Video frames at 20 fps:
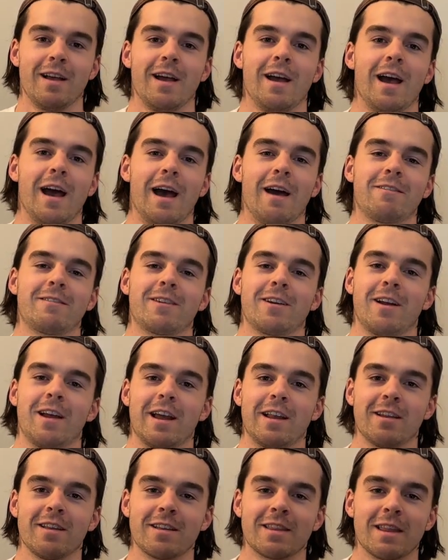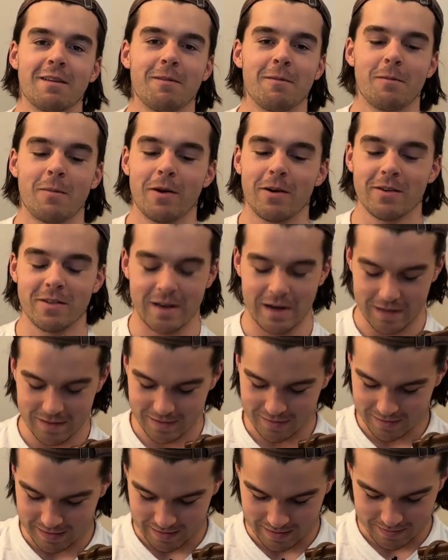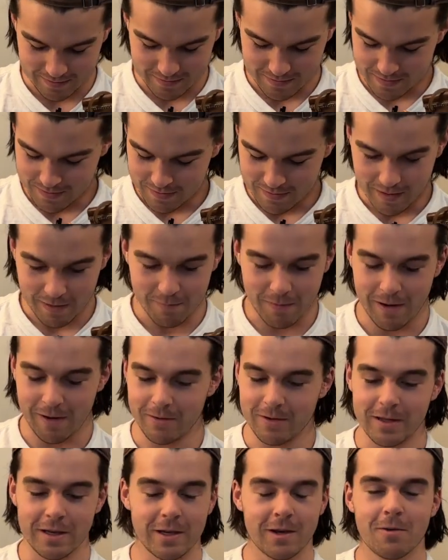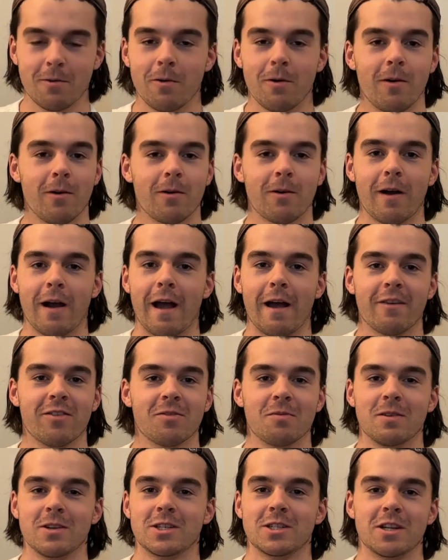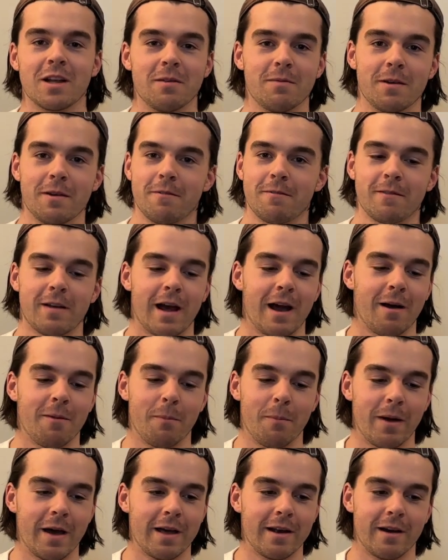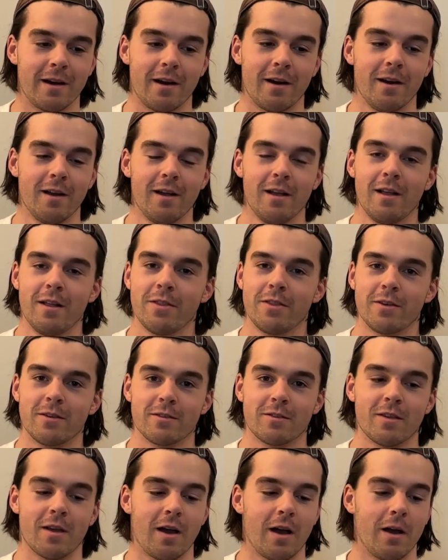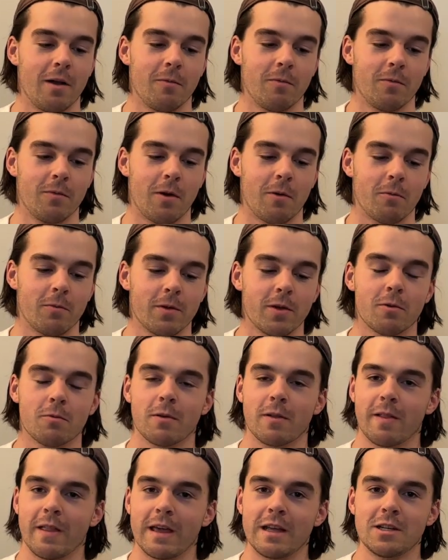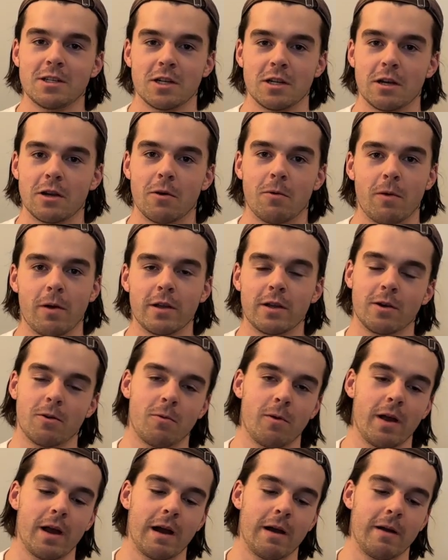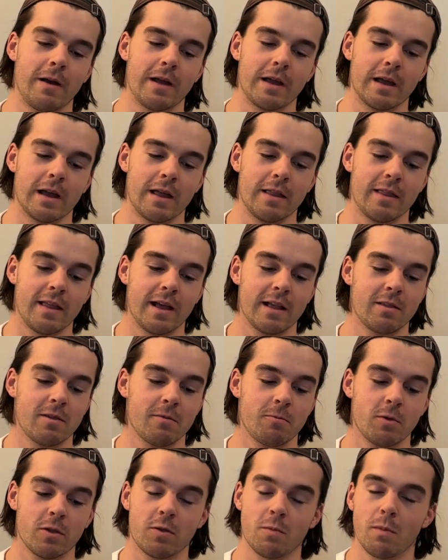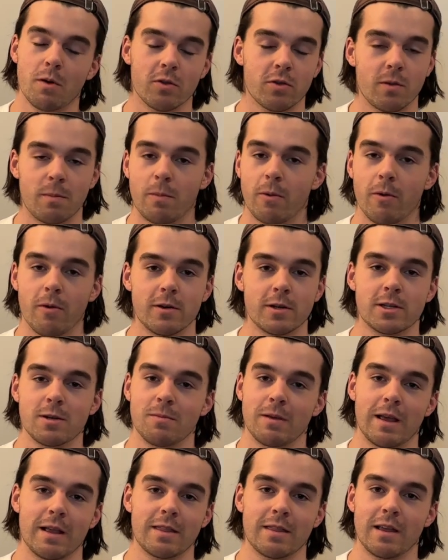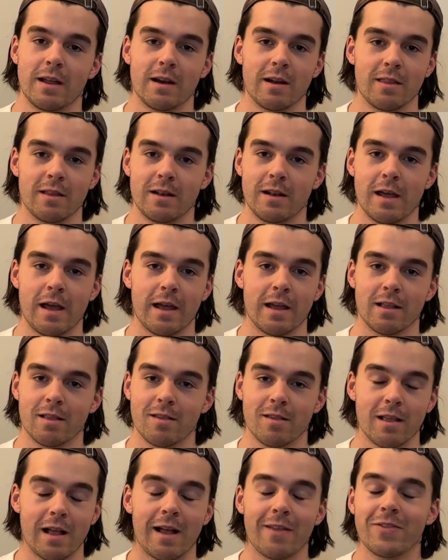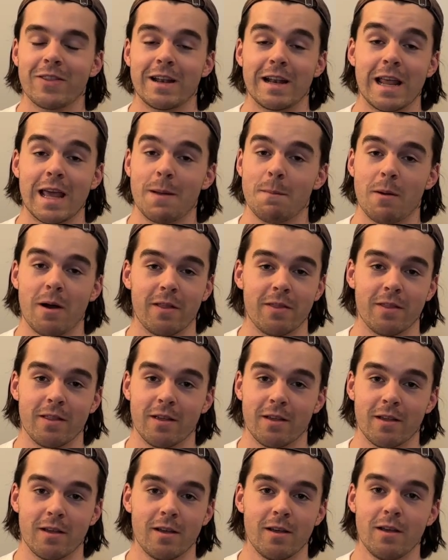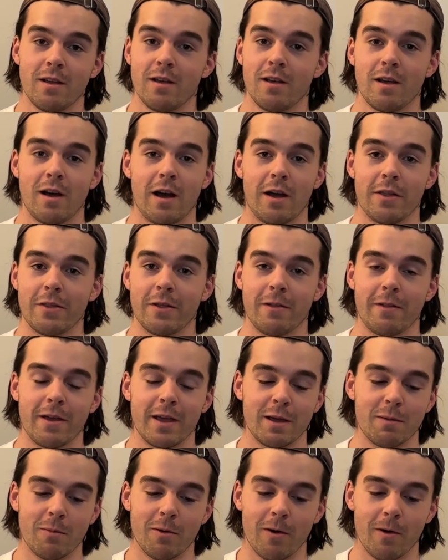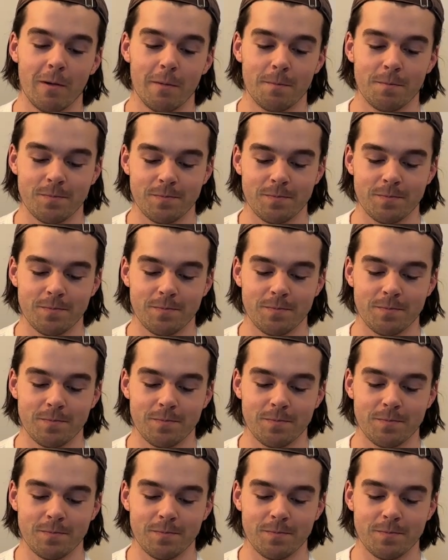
after handling them in person, I'd say about equal craftsmanship, if not better. There's a real relation to what you're wearing, and that's what's most important to me at the end of the day. It's not the name on the label.